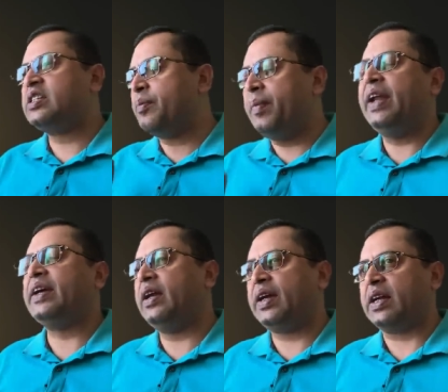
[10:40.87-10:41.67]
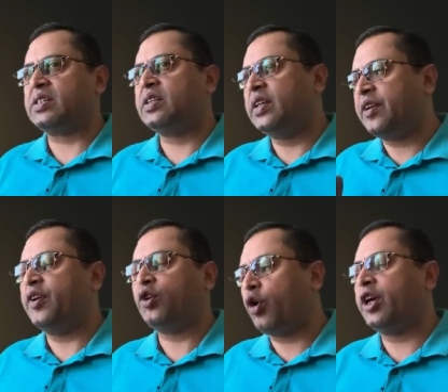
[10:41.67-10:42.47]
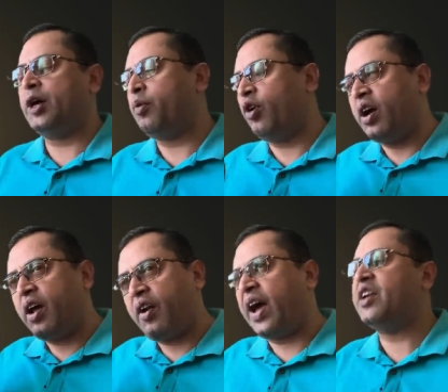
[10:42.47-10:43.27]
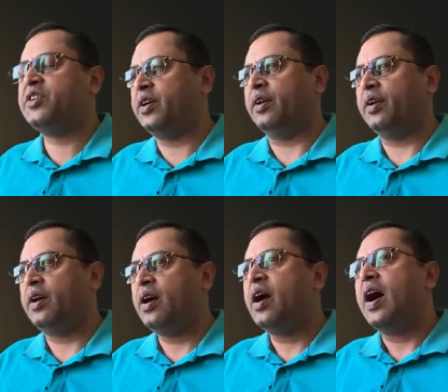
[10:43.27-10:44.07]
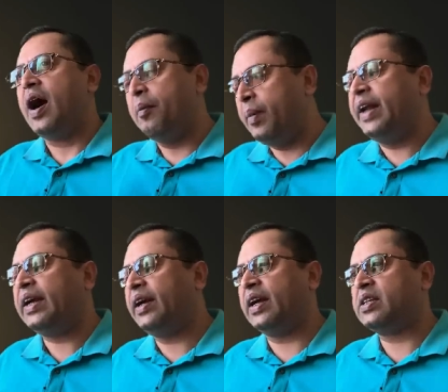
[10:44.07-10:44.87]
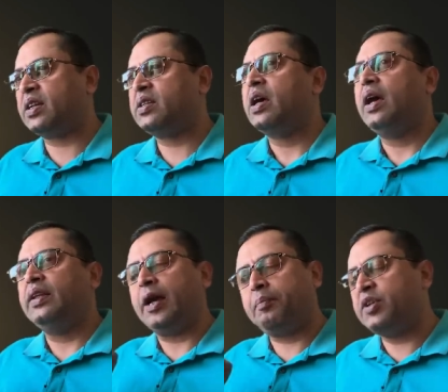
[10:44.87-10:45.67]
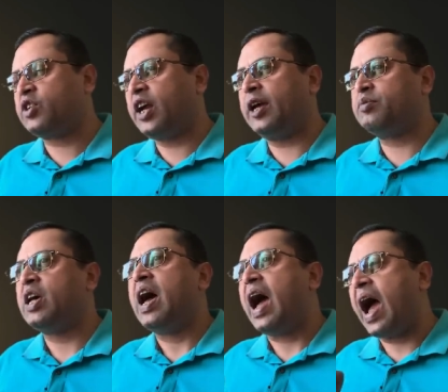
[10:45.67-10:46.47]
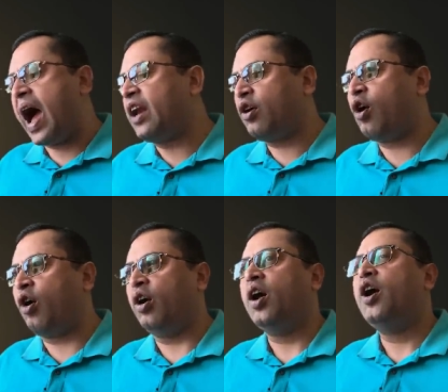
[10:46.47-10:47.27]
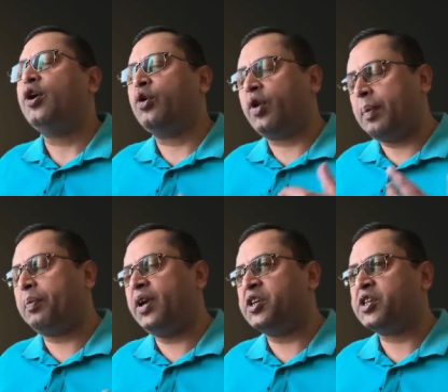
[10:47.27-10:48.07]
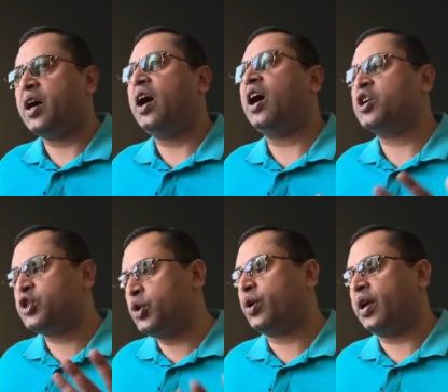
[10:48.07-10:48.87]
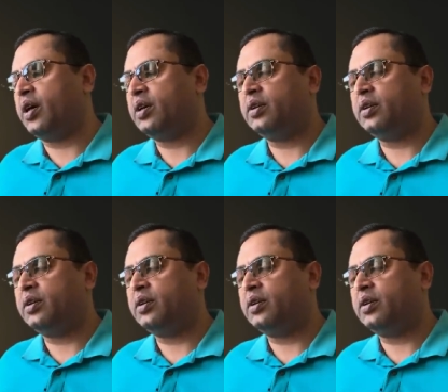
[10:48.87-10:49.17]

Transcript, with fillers: is a medical text that we are talking about right here. A medical text that prescribes alcohol to replenish our shukra.